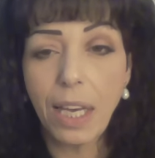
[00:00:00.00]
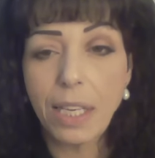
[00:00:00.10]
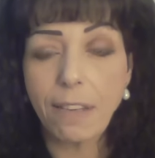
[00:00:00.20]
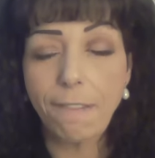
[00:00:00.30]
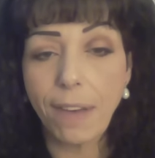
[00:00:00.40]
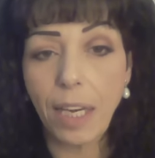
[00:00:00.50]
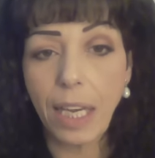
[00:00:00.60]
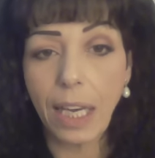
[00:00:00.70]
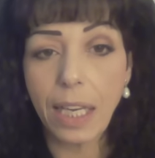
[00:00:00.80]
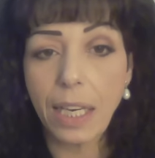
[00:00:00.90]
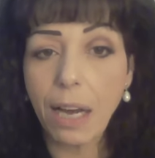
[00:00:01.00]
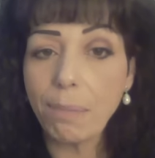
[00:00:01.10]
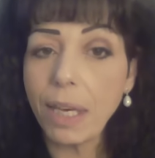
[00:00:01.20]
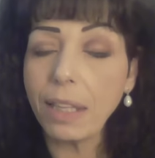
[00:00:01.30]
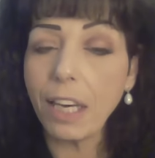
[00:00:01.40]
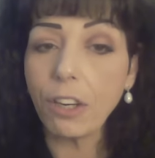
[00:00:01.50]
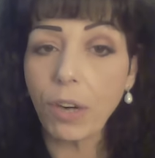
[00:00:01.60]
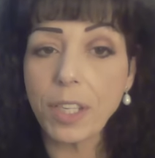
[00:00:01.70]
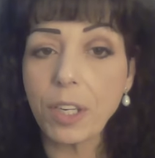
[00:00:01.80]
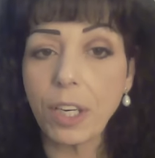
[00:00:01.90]
defending it, not being the
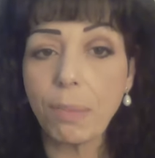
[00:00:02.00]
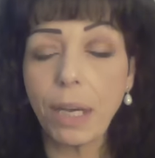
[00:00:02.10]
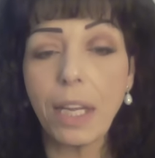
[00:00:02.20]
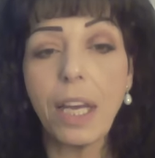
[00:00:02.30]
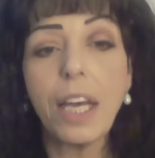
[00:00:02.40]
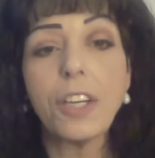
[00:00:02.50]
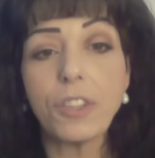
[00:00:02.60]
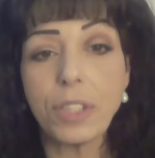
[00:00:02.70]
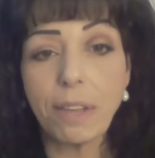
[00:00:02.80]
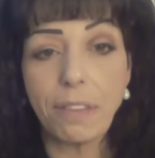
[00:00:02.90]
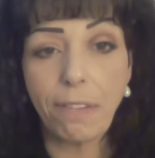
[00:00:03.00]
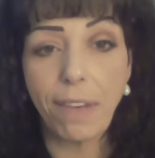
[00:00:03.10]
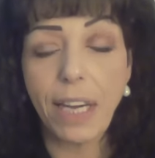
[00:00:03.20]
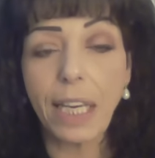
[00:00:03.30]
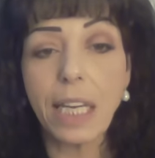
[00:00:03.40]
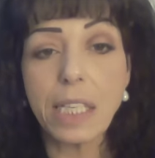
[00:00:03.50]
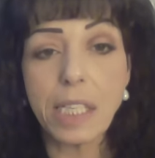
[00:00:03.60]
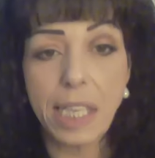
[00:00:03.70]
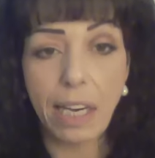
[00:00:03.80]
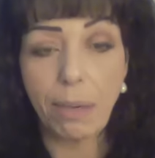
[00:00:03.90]
aggressor, but just of defending it and
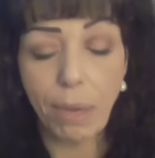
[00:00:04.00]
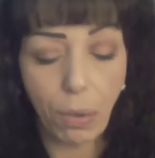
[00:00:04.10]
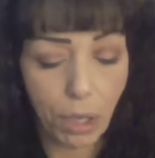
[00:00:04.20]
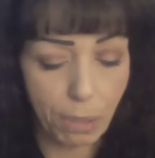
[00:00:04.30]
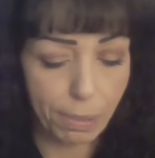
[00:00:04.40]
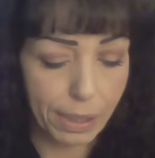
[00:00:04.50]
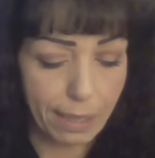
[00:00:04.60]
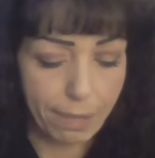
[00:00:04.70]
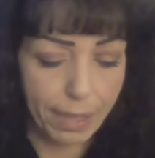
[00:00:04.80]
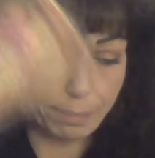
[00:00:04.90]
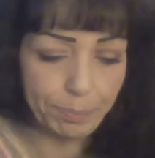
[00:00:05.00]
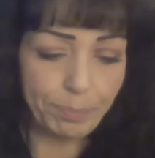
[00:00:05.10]
standing by what you believe in.